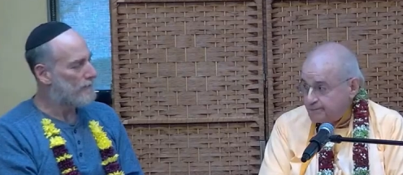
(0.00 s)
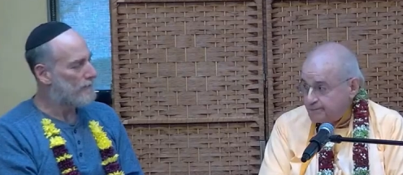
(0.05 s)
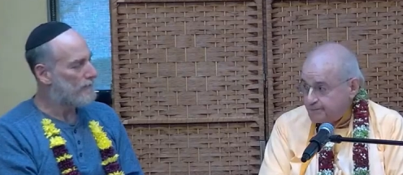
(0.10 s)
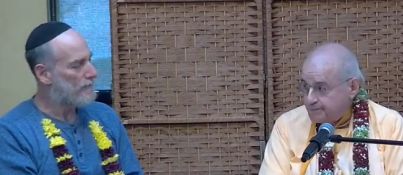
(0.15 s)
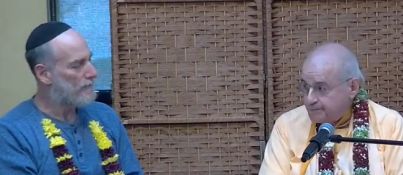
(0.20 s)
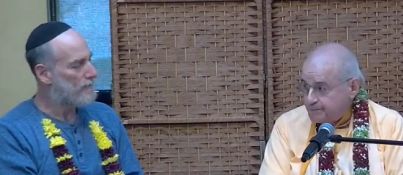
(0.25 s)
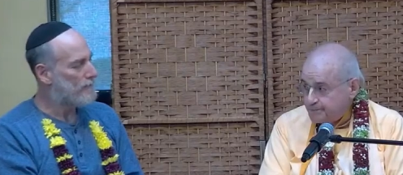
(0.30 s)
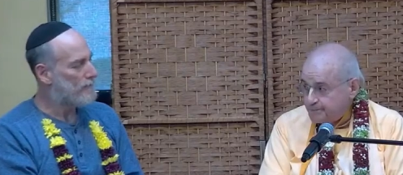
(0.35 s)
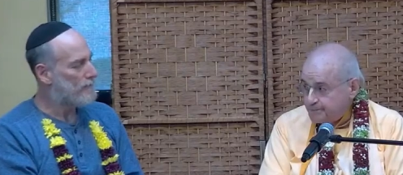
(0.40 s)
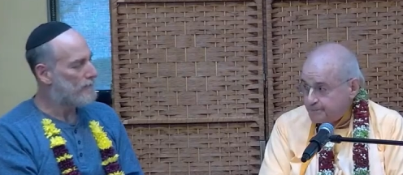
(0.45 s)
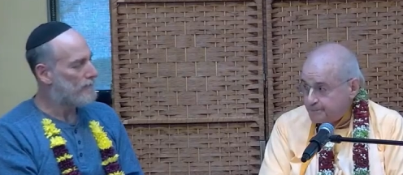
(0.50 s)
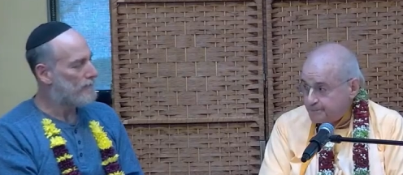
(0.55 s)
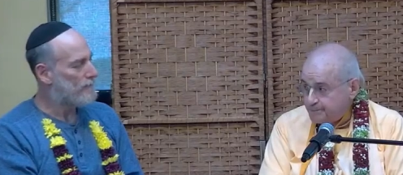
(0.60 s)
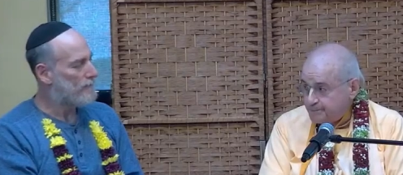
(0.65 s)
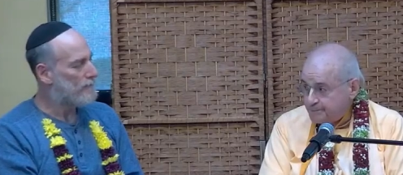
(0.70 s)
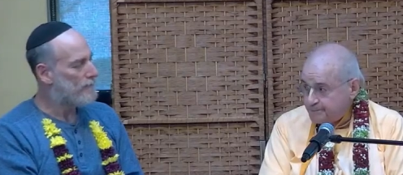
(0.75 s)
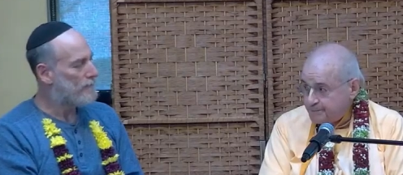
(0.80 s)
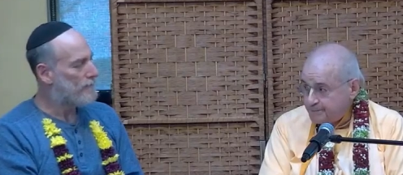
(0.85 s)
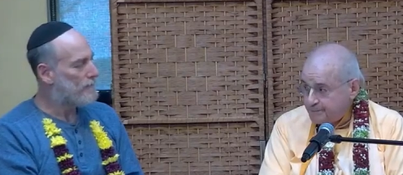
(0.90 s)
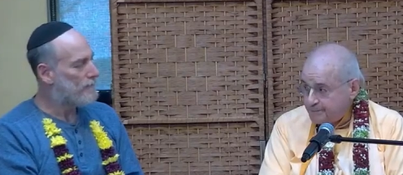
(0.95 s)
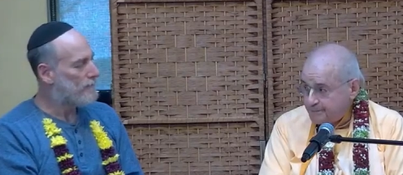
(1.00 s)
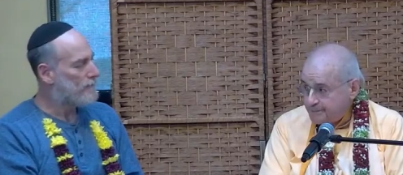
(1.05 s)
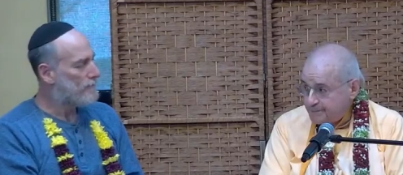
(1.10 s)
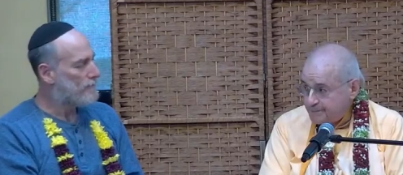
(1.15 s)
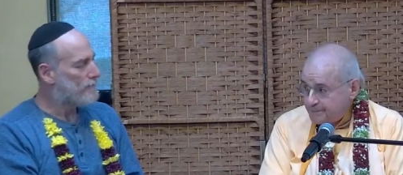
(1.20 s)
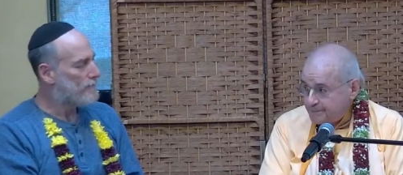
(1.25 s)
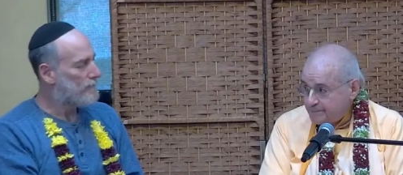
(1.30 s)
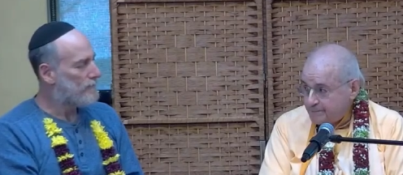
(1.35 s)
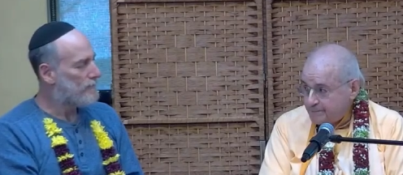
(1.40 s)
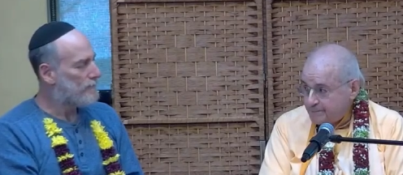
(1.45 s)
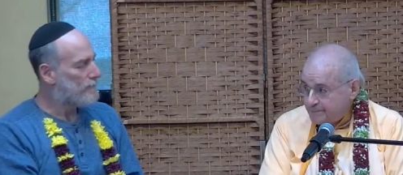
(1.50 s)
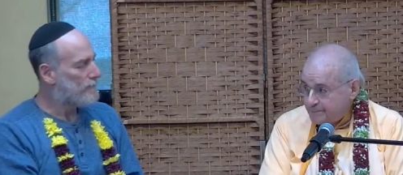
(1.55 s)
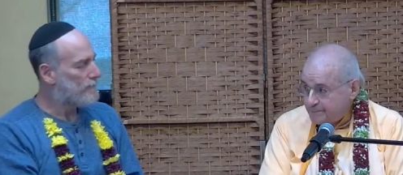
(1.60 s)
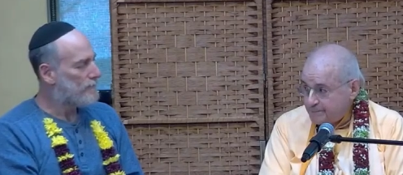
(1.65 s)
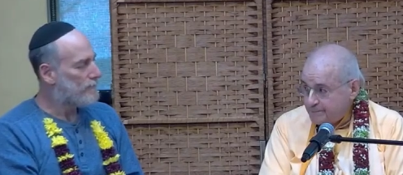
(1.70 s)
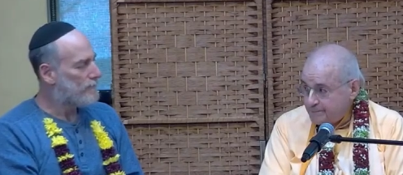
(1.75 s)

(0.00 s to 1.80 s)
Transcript: [no speech]